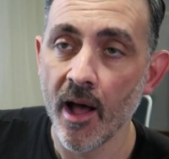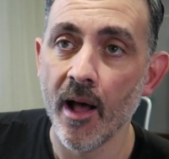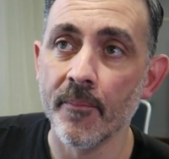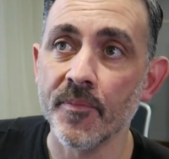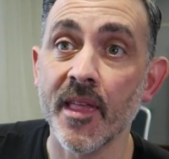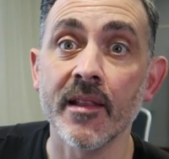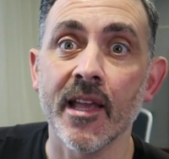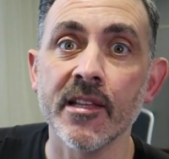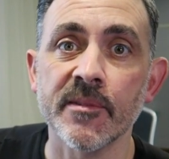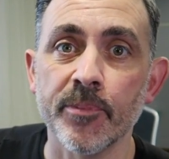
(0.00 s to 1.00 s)
Then
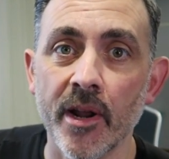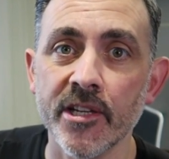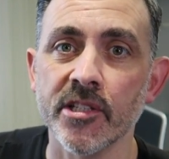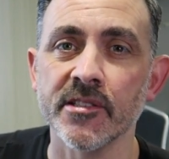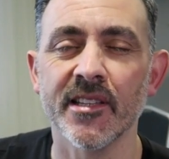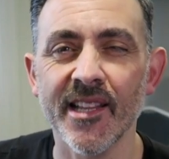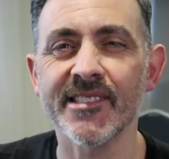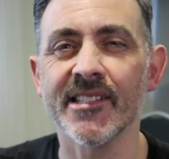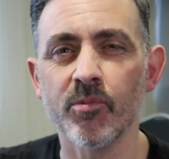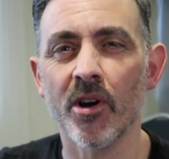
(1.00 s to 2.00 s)
inspirations. And
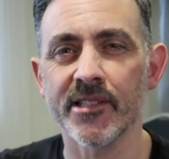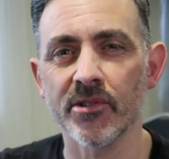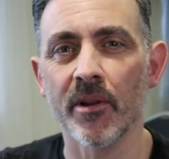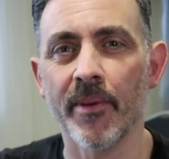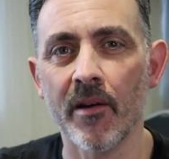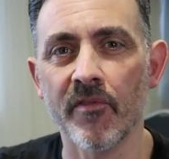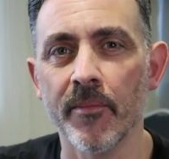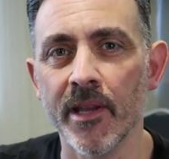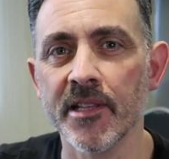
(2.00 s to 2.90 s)
this is what it's all about for me.